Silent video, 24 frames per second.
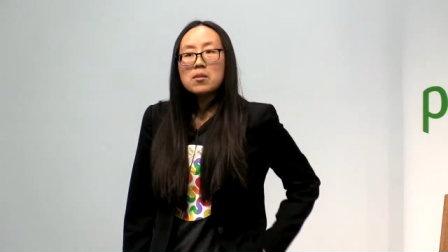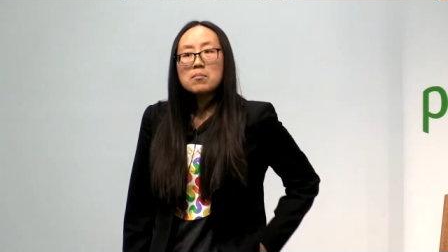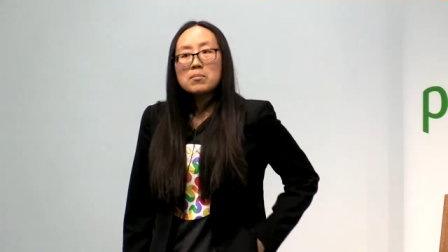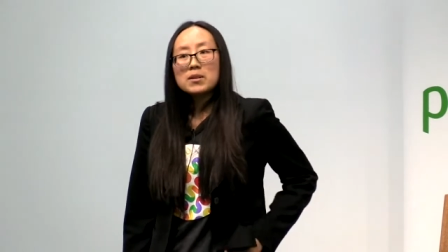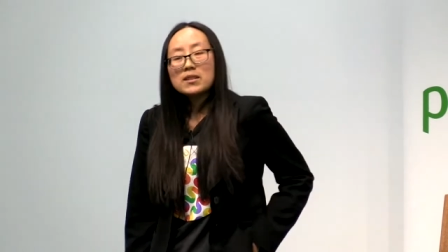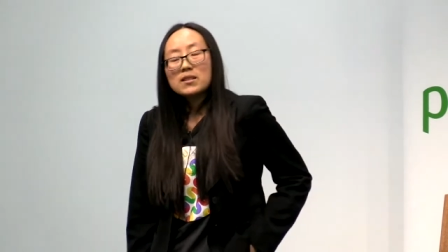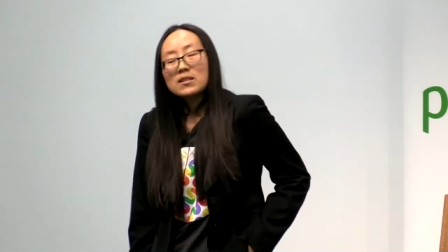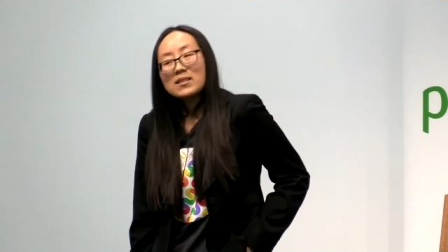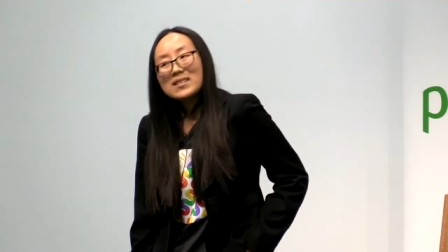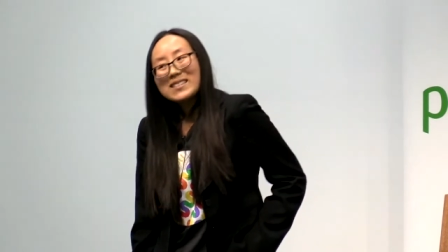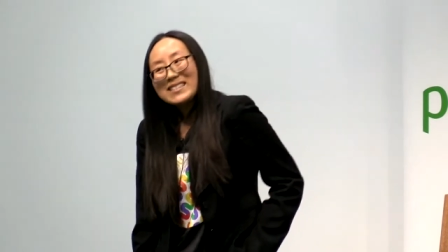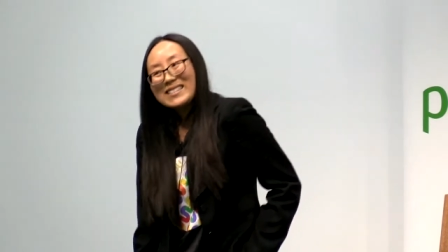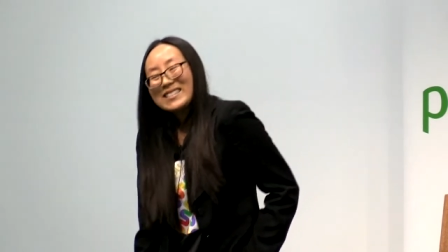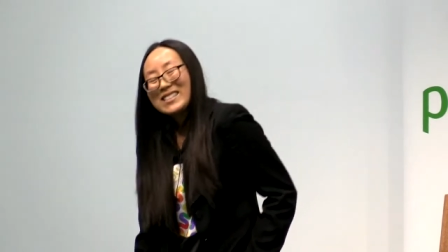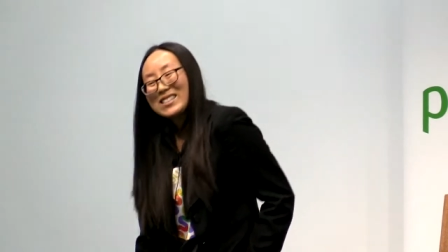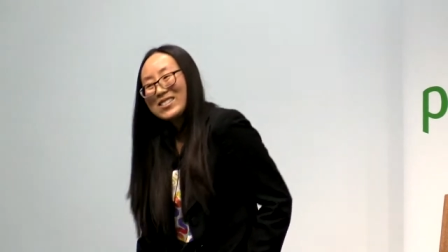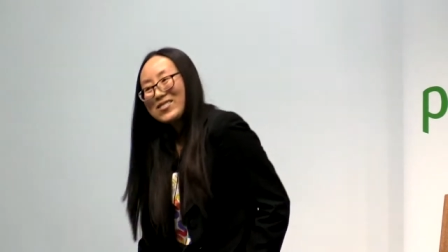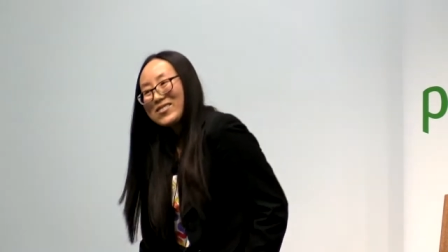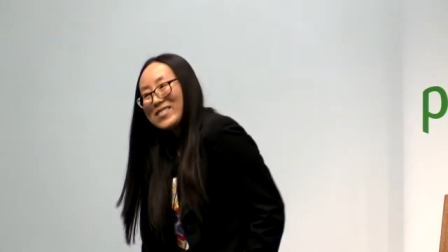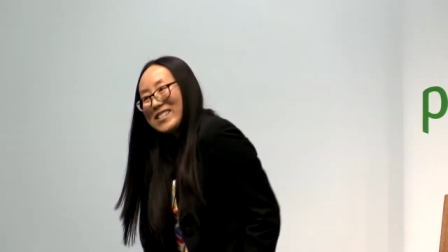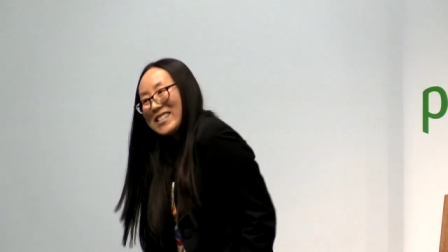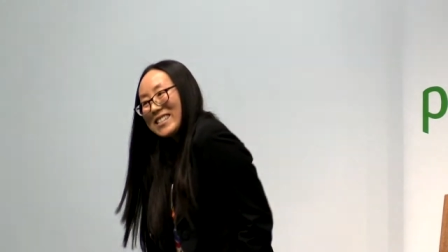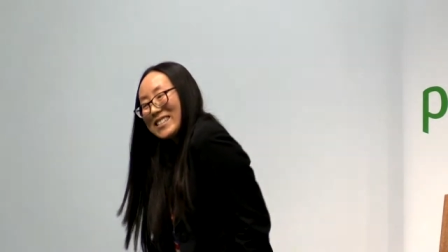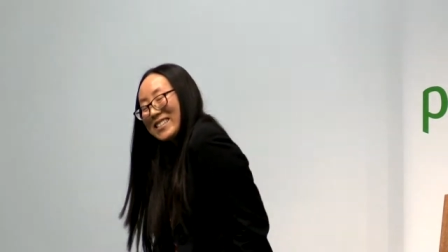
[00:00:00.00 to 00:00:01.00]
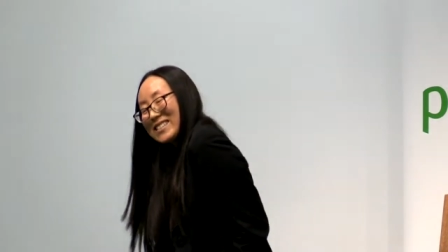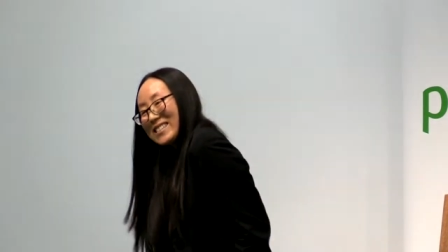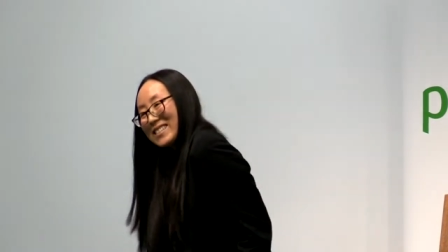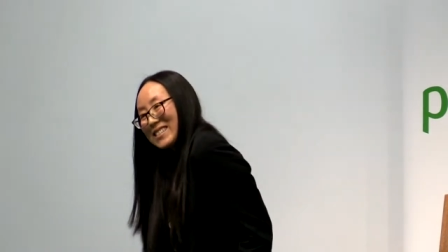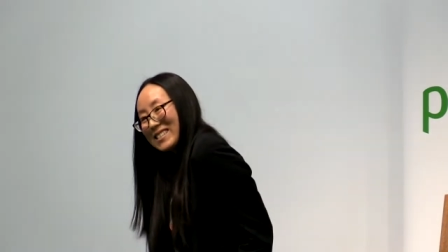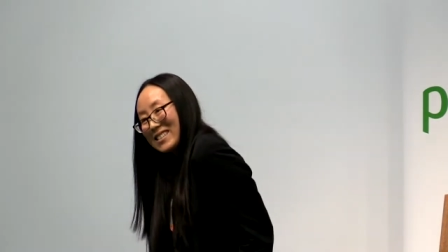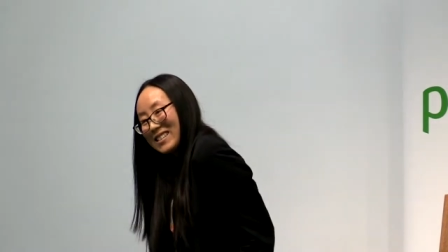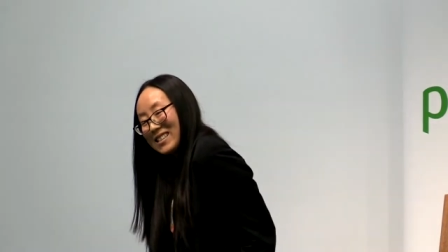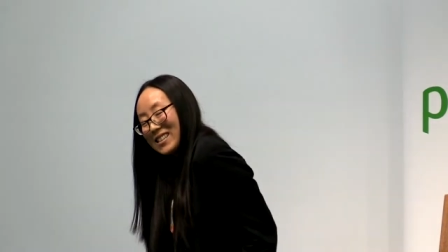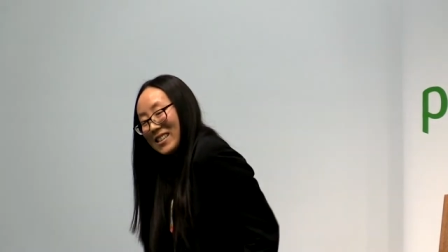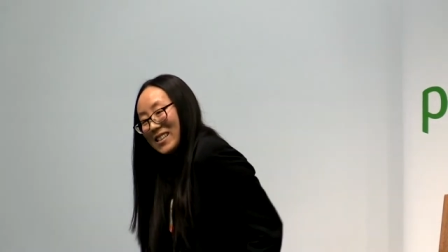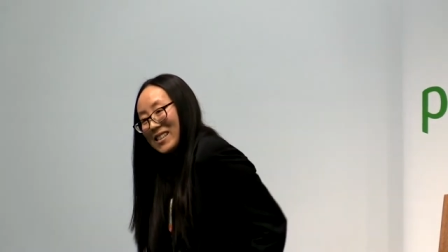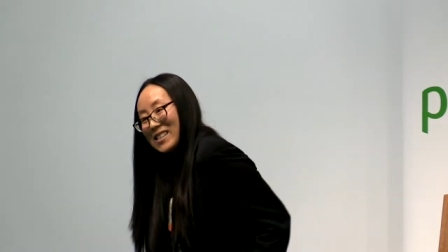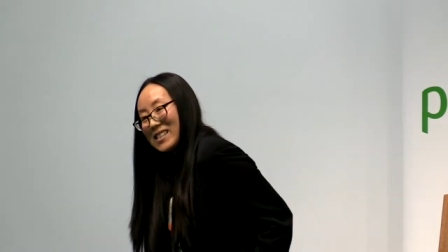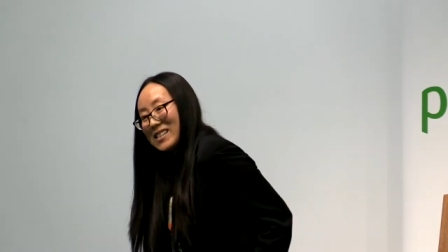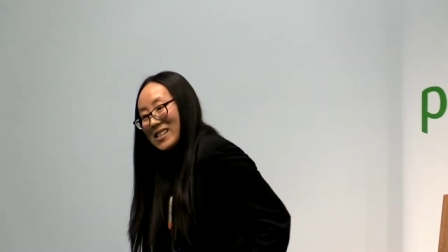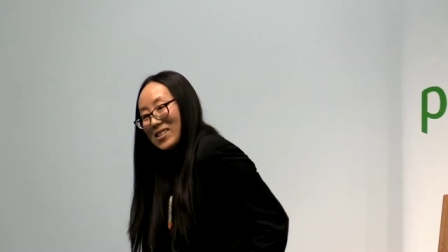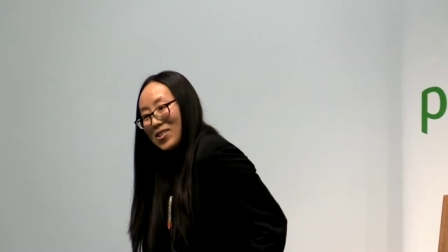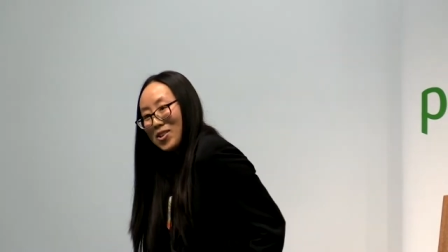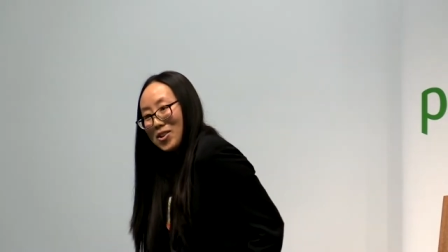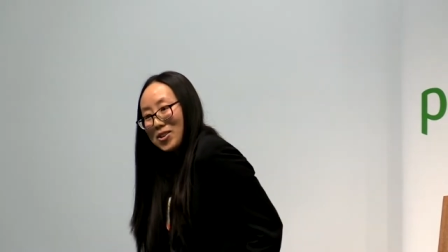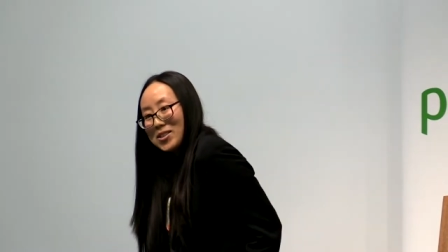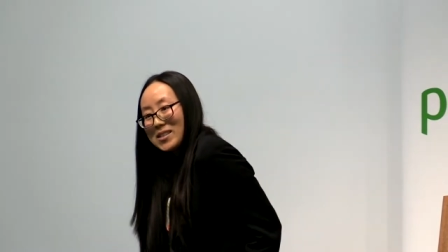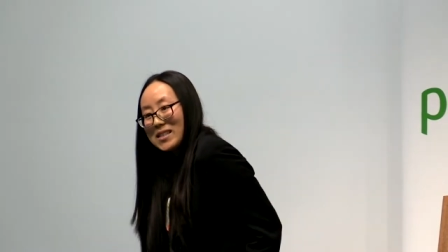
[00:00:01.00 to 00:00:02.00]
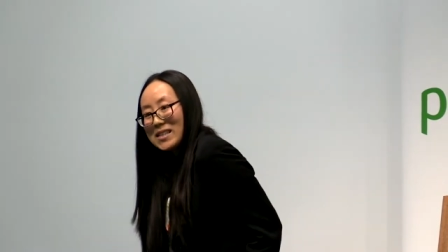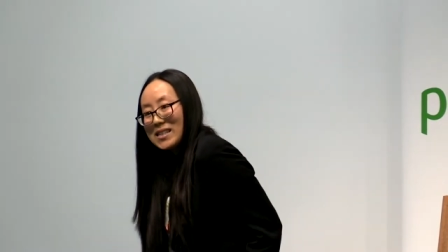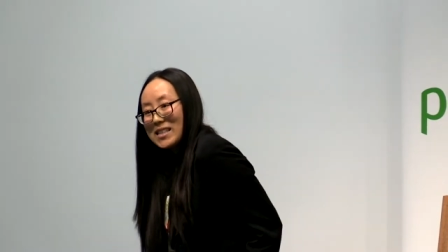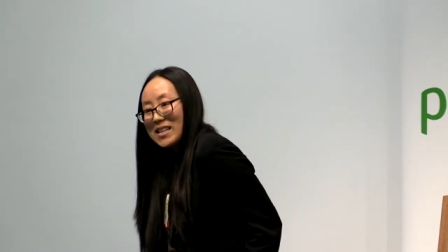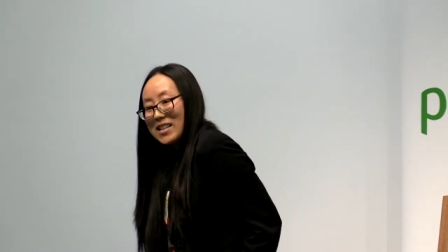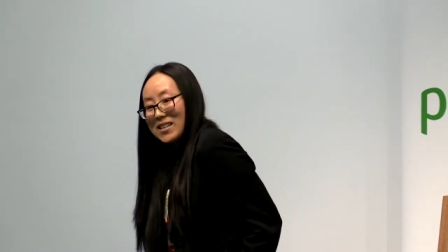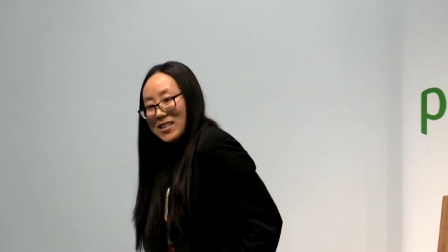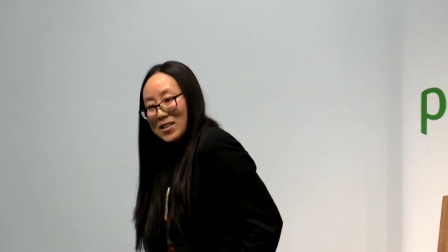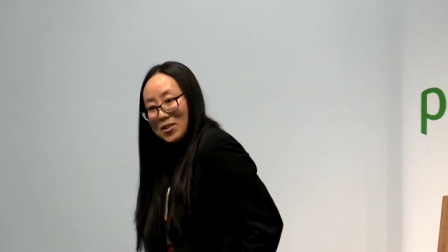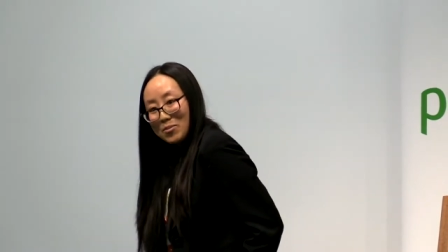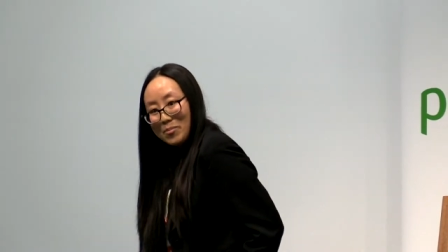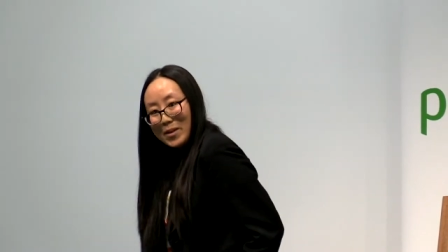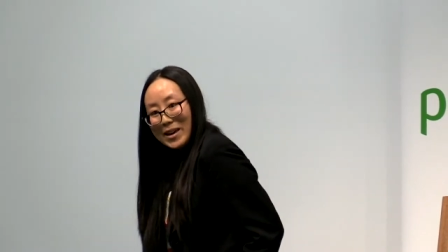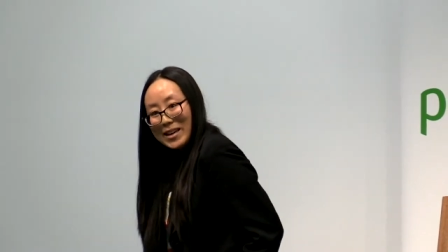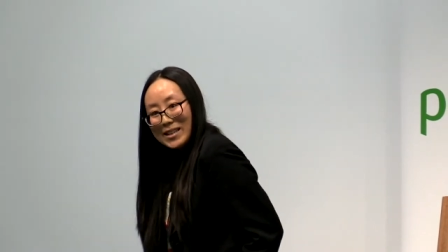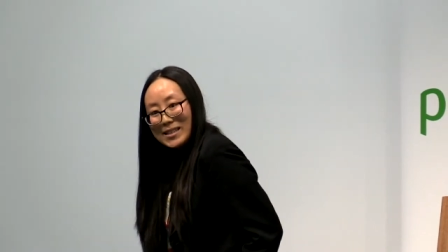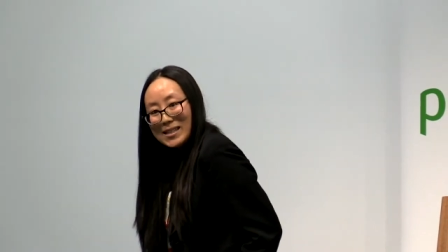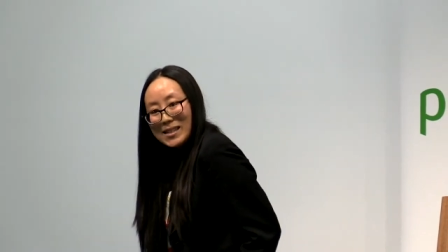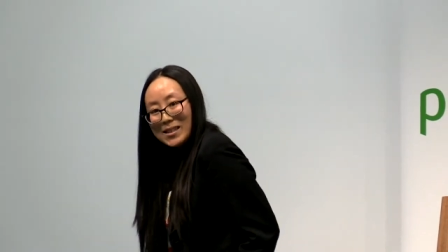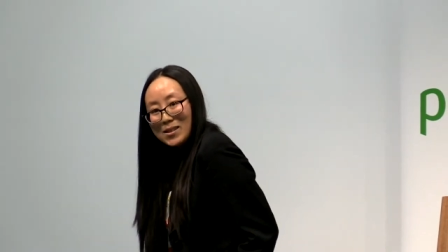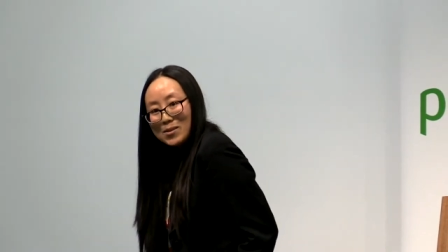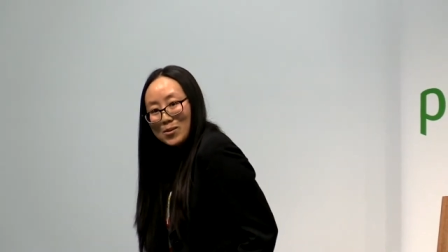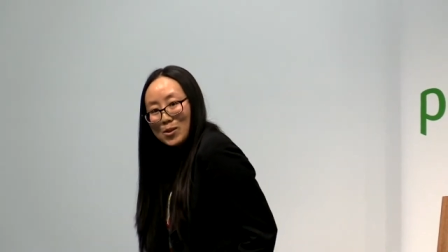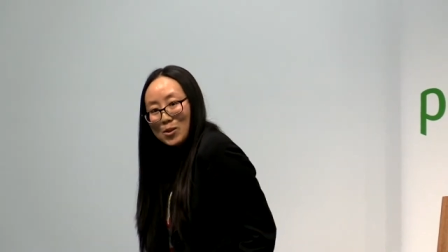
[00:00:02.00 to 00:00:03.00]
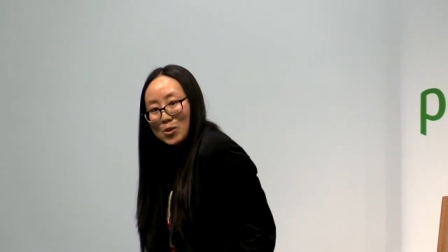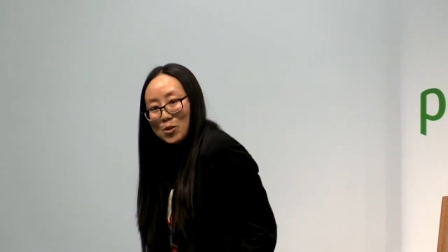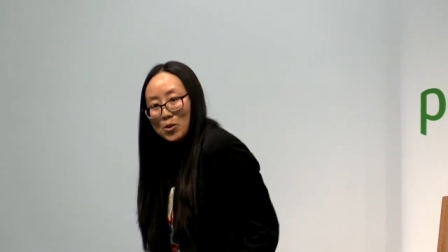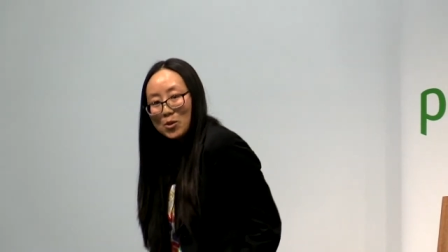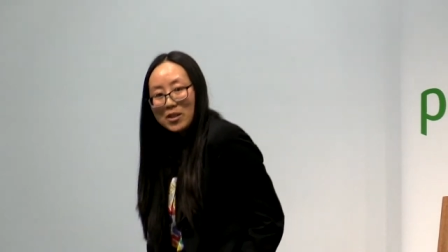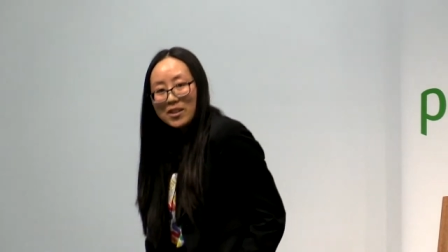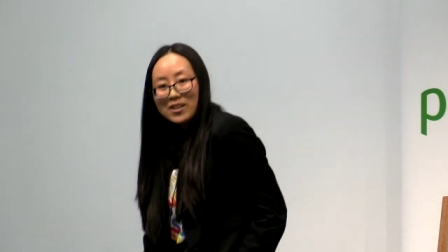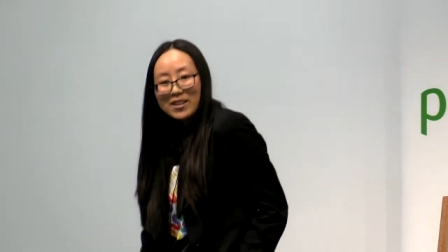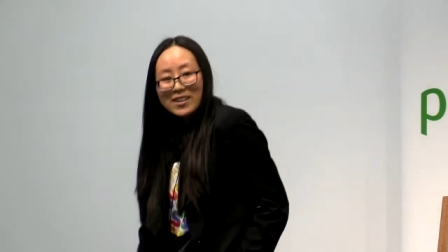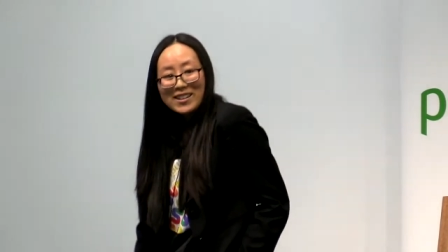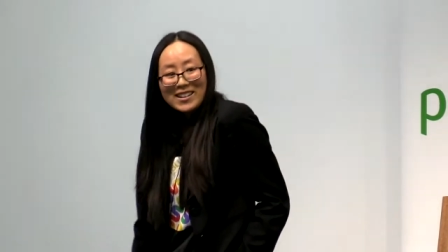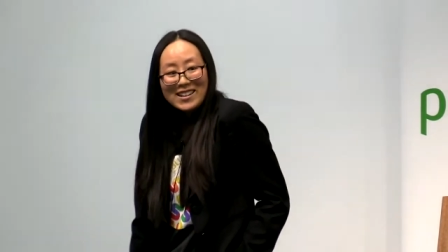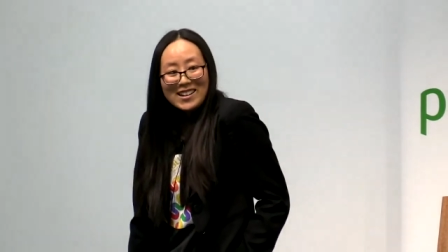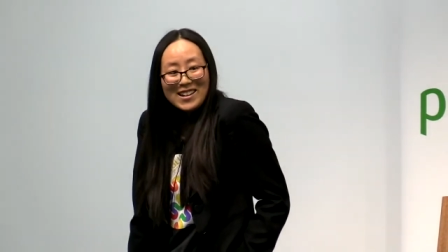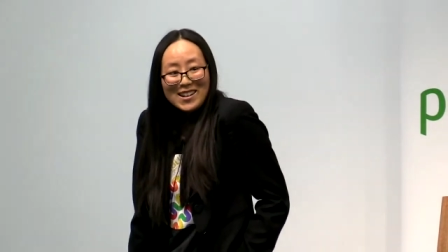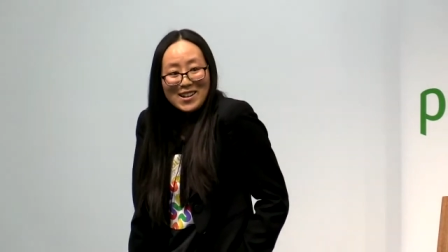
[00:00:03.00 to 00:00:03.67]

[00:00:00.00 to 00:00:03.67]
But doing this on stage makes you look